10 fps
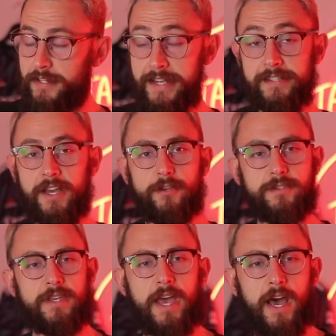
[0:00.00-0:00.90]

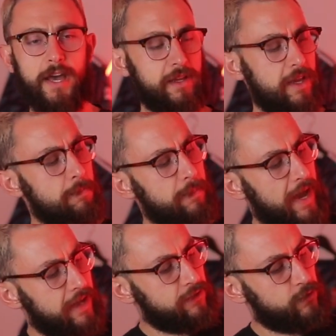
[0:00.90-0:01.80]
details,
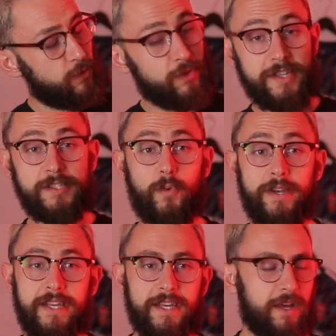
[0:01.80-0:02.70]
compared to this one
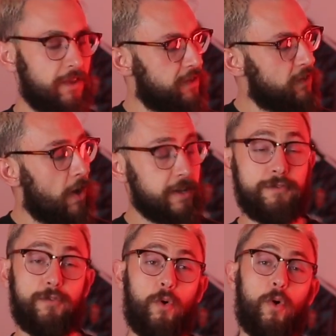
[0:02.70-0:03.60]
here, the
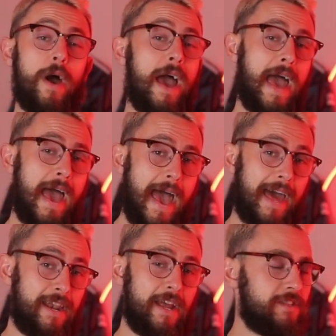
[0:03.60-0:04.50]
94
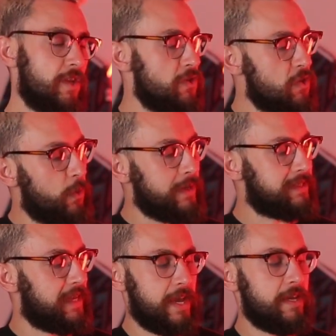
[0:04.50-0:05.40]
Adidas
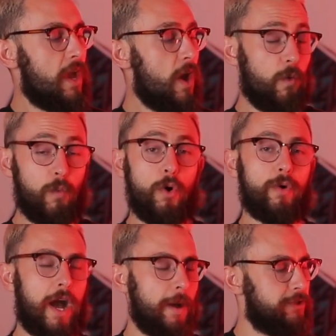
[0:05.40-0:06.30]
USA World
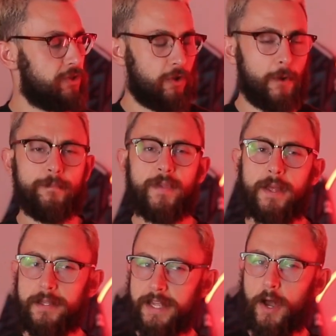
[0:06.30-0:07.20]
Cup shirt.
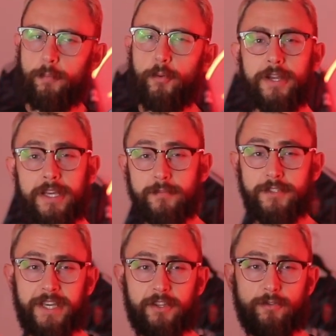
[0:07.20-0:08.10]
Now, putting them
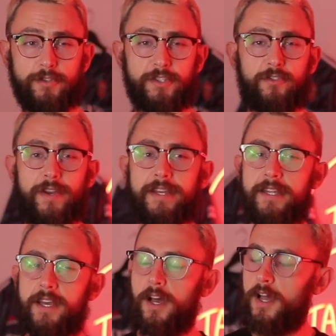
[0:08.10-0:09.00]
together on the screen
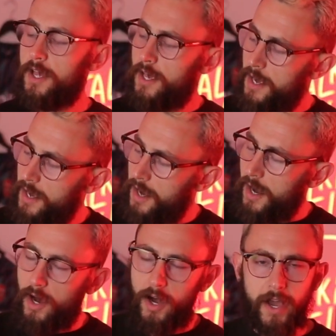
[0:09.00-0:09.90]
here,
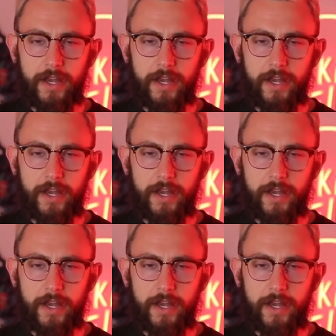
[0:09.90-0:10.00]
I